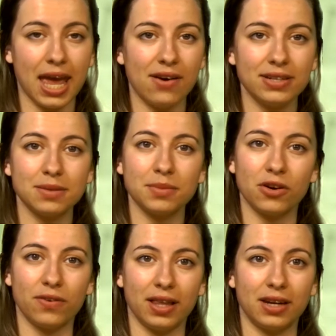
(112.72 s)
Here are some
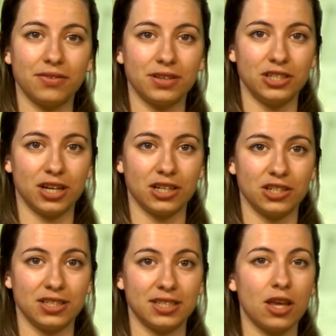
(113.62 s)
correlative
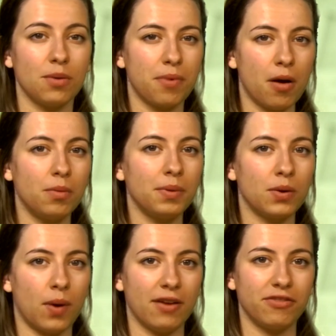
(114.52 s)
conjunctions that you're probably
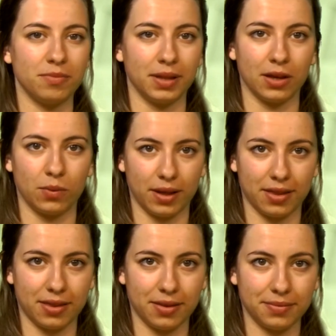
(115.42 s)
quite familiar
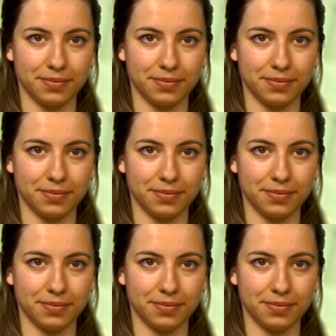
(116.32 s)
with.